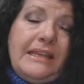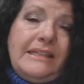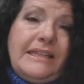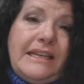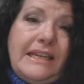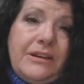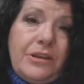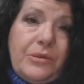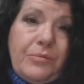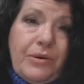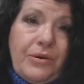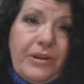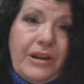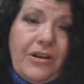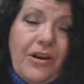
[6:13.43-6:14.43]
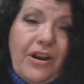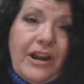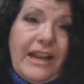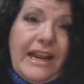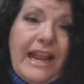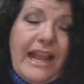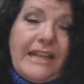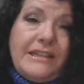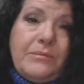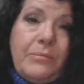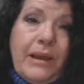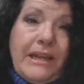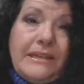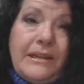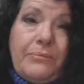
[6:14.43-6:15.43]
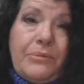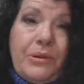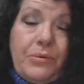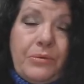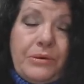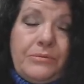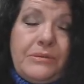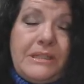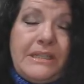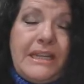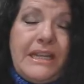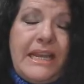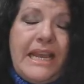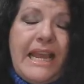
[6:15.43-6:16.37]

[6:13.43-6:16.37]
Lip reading: to heal the brokenhearted and to bind up their wounds.